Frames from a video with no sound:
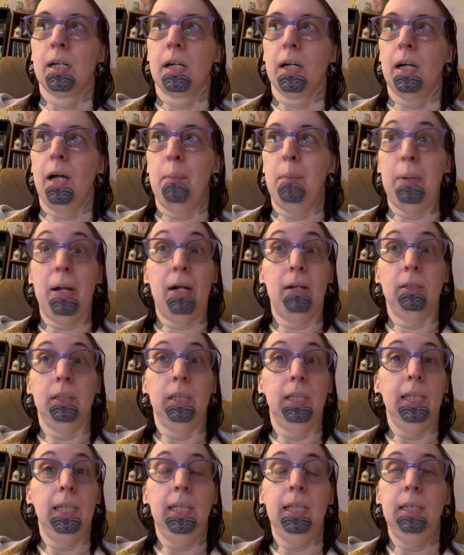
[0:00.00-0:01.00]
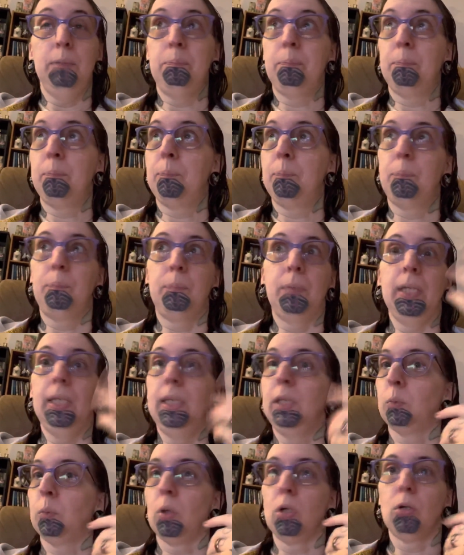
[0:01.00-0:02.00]
Apparently,
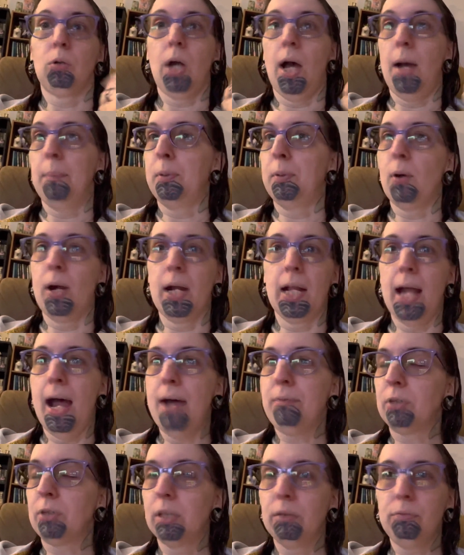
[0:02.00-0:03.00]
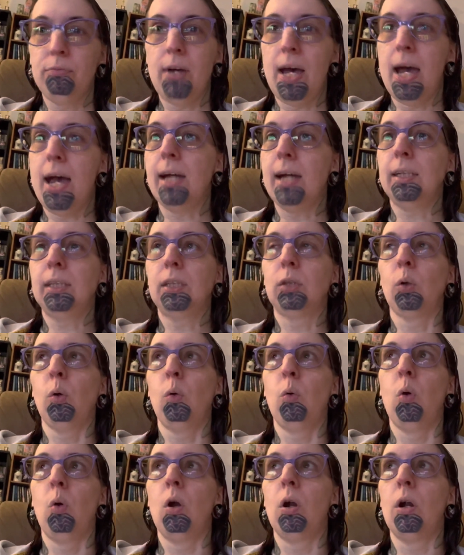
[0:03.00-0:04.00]
these were copyrighted after the fact,
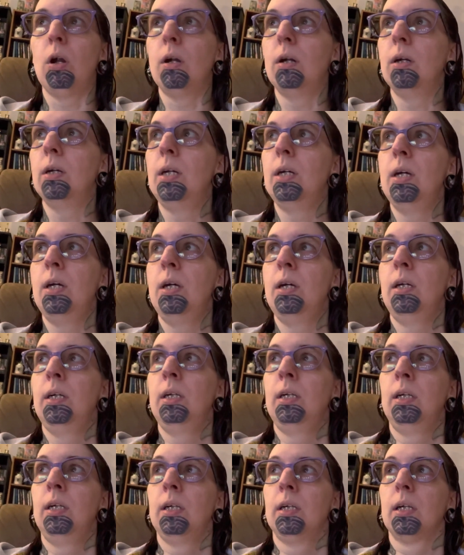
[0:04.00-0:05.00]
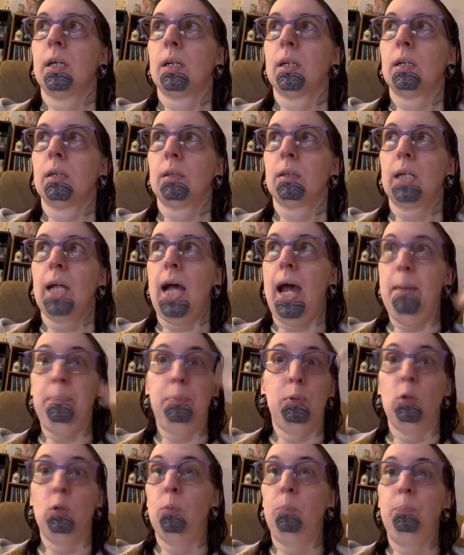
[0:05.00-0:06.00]
or
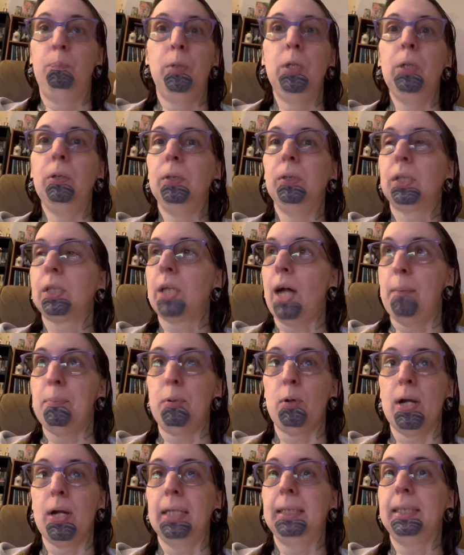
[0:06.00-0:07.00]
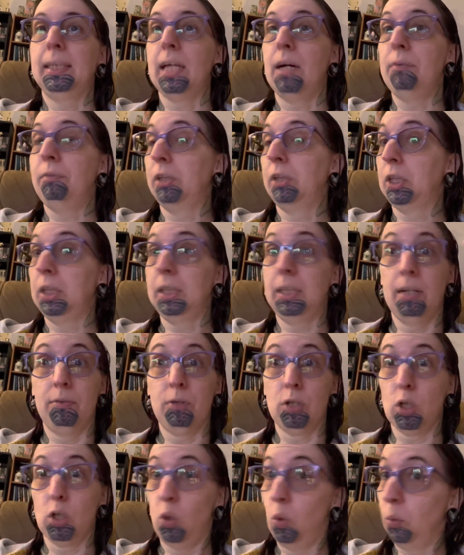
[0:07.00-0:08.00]
Apple used copyrighted stuff and just
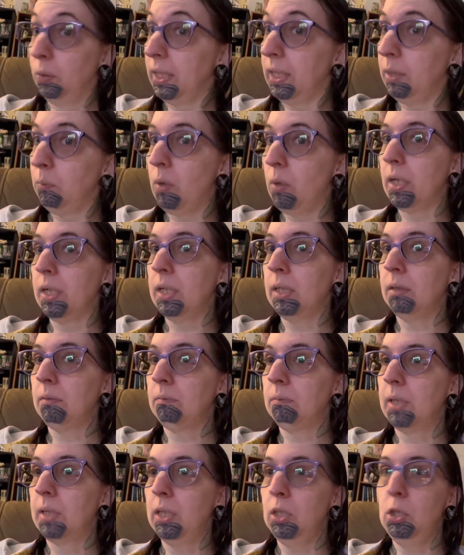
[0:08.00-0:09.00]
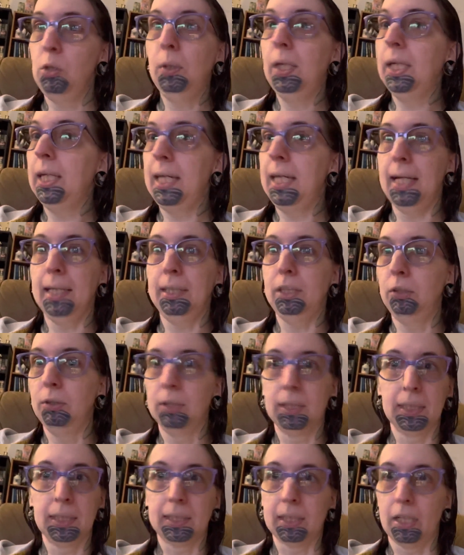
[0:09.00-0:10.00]
never told anyone that you can't
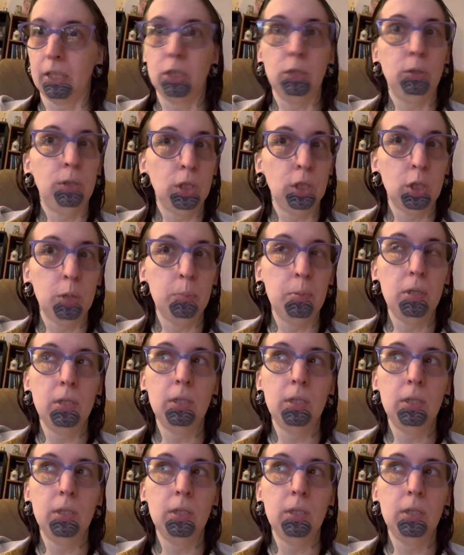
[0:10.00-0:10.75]
use this on YouTube.